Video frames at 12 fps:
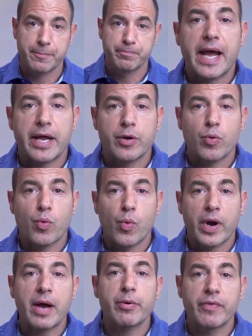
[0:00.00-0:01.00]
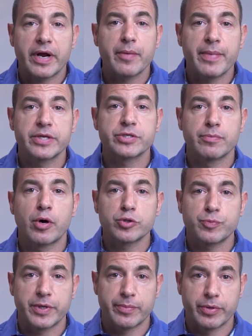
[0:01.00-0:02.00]
And what I would recommend to
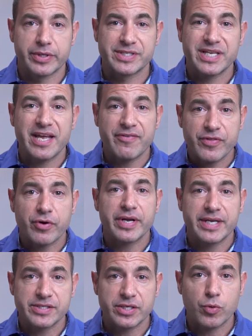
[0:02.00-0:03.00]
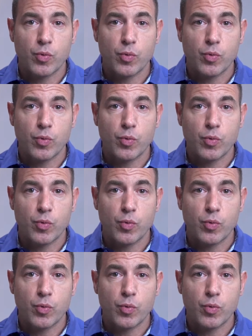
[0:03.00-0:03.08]
most people is if there is a